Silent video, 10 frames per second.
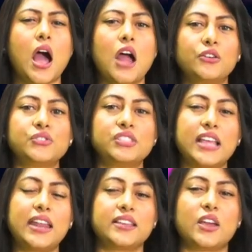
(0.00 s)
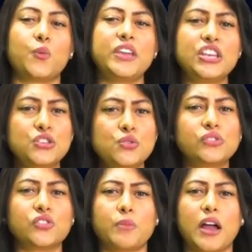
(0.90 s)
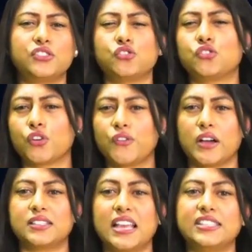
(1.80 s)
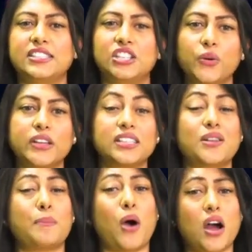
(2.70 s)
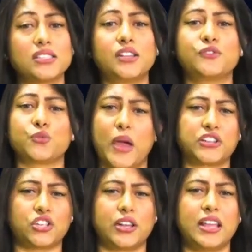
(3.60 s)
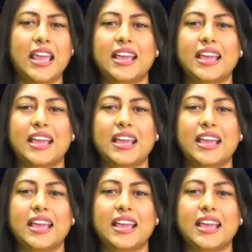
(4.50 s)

Understanding that we can use our minds to serve us and steer us in a positive direction